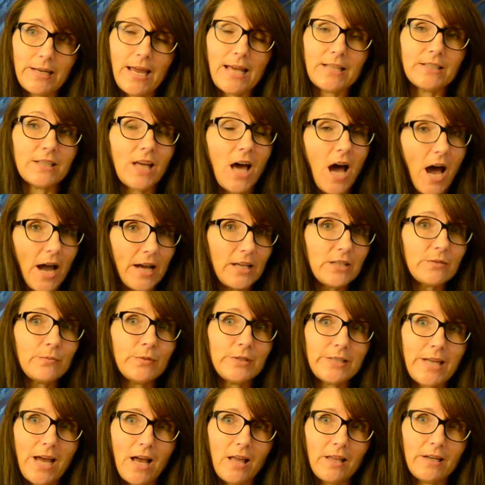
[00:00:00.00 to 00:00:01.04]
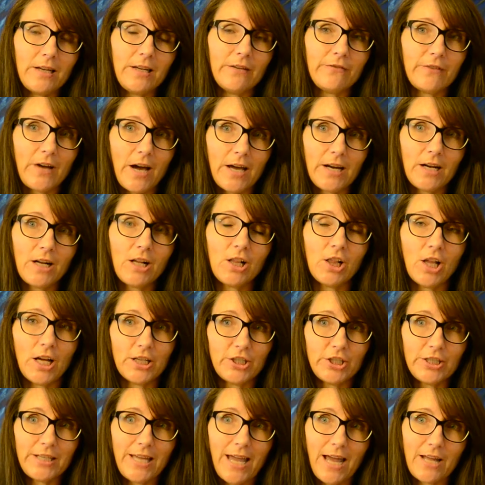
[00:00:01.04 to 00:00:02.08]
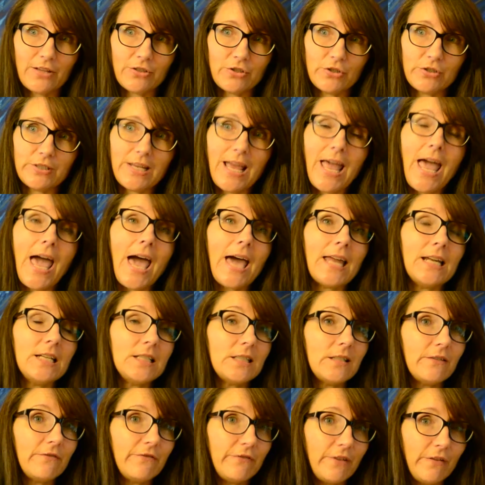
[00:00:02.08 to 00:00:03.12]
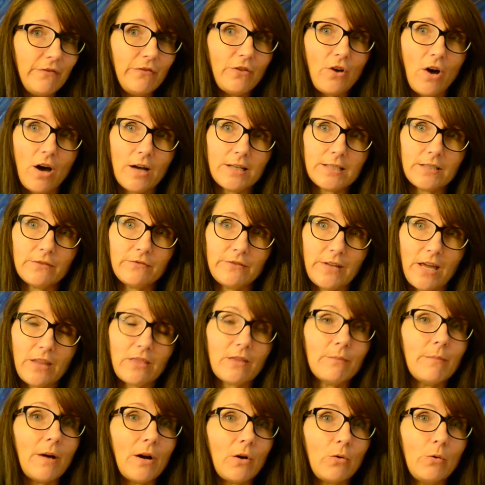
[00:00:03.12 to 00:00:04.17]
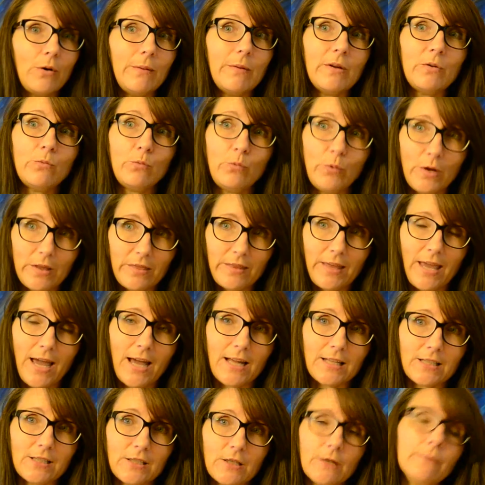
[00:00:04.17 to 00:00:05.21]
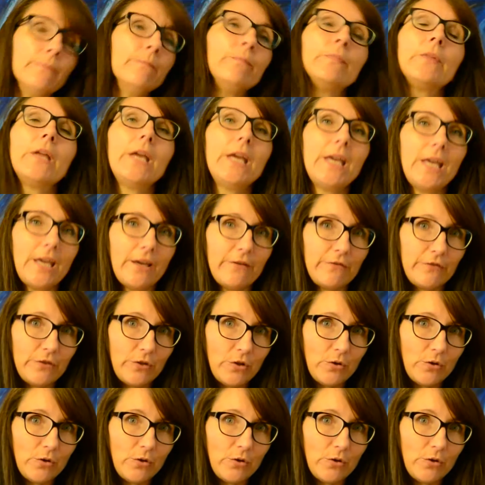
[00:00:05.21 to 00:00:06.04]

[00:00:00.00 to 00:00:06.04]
the highest mortality of gynecologic cancers and is the 5th cause of death among women with cancer. If you